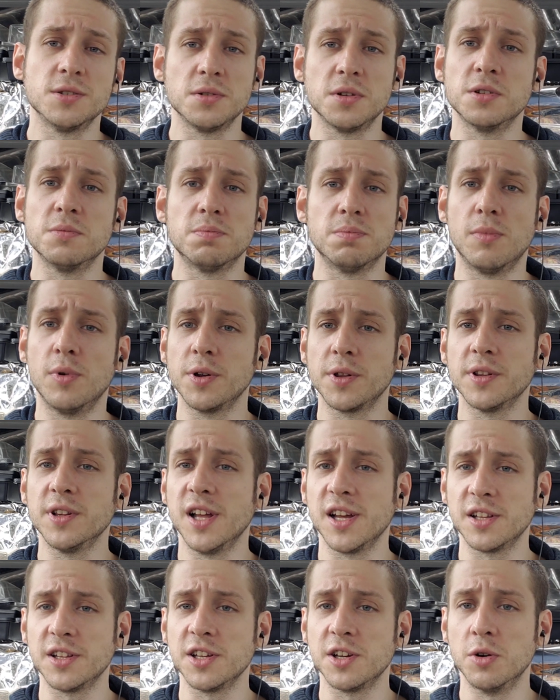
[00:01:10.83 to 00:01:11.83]
you're more than
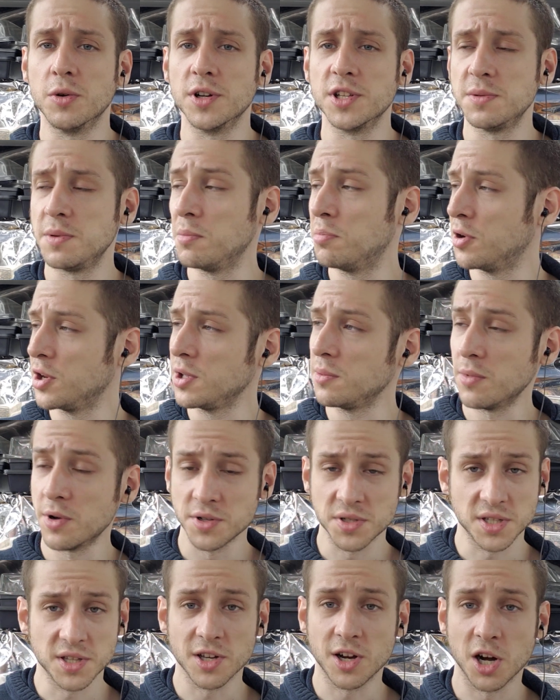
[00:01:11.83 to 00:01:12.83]
likely going to be putting
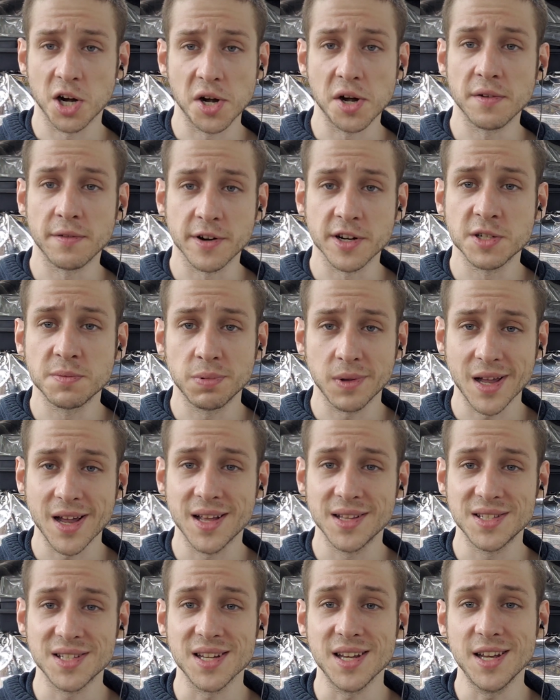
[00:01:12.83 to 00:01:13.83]
most of the carnivorous
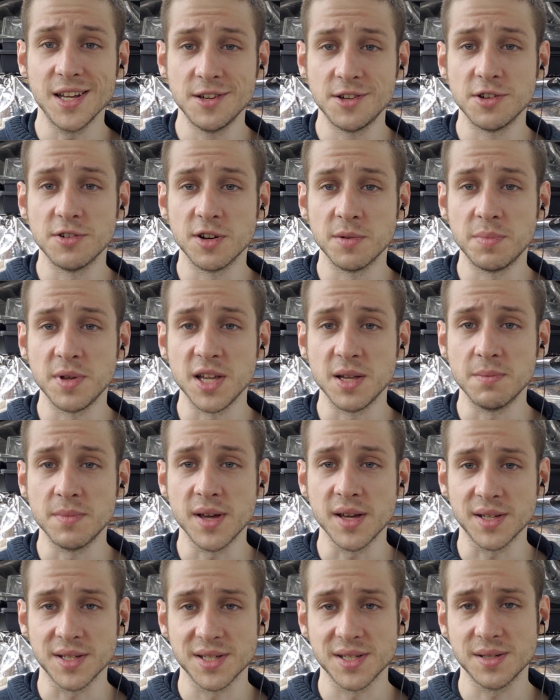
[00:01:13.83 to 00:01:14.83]
plants into a peat
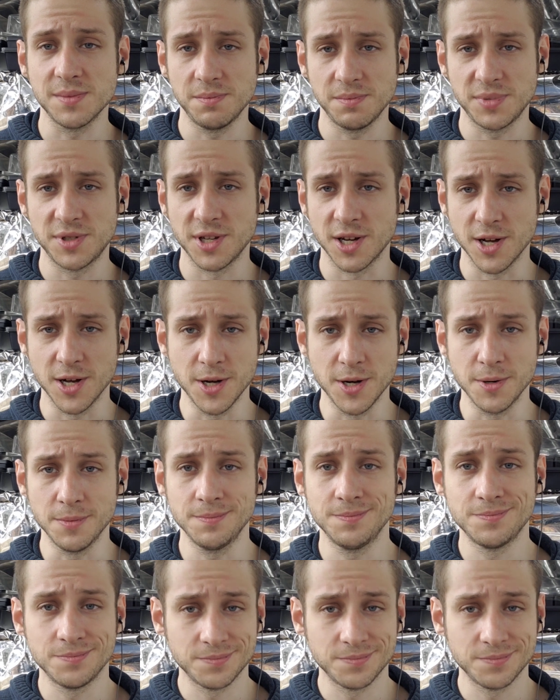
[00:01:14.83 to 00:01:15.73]
mix, so